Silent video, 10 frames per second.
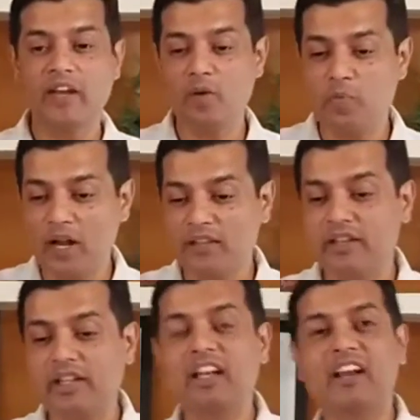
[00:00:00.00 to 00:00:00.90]
When a
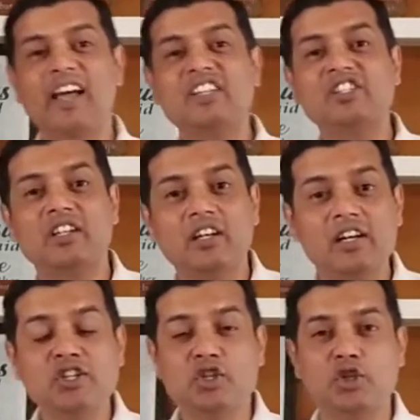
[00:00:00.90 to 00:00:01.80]
brother in Christ
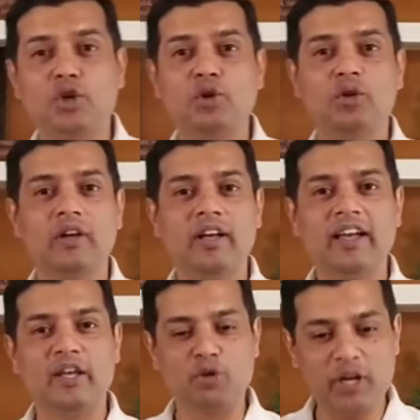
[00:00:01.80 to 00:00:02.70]
hurts you,
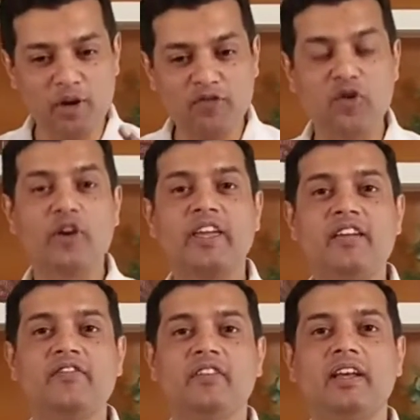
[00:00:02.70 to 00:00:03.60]
you need to
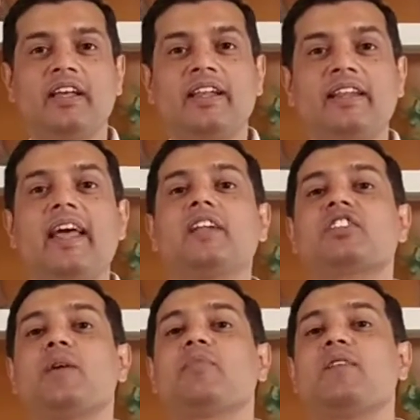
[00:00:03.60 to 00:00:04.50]
forgive. That
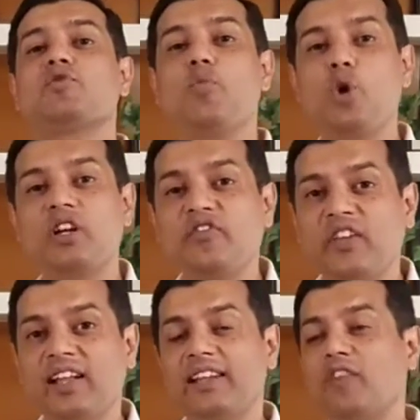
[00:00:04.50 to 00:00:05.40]
is sometimes more
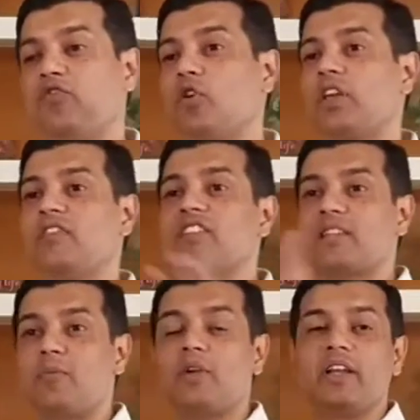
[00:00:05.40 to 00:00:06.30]
difficult than forgiving
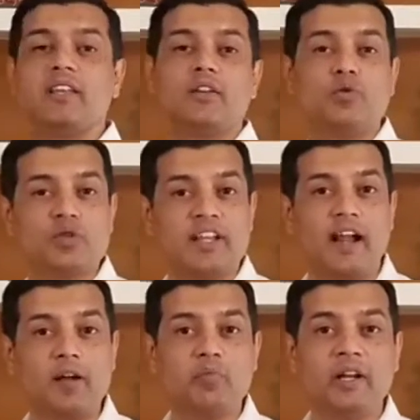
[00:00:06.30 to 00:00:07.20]
somebody who is
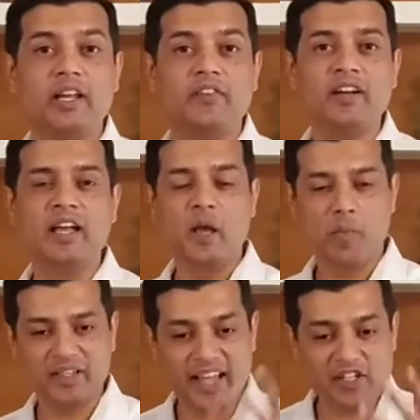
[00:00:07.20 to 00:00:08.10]
an unbeliever.
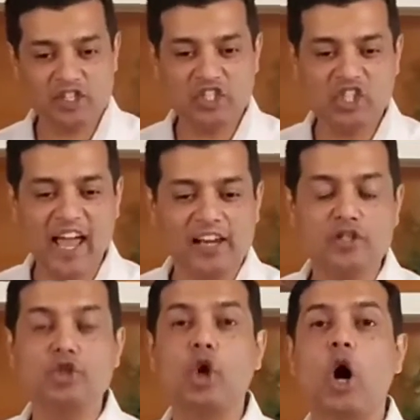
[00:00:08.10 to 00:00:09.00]
But that's the
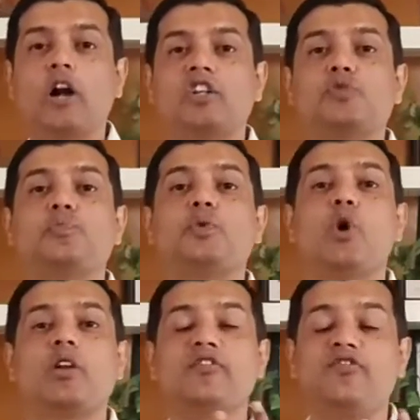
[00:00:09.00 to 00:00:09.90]
challenge. God is
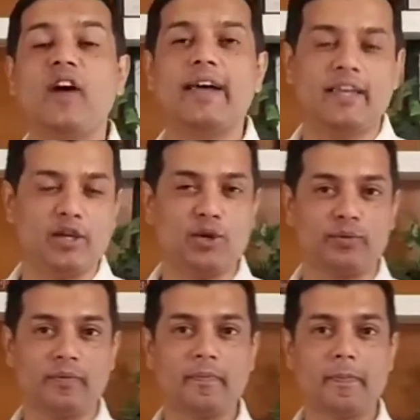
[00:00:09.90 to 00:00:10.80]
purifying
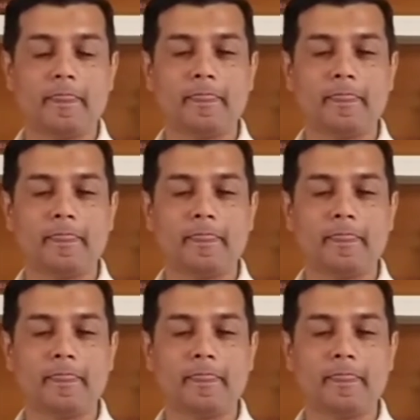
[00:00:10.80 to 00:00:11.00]
you.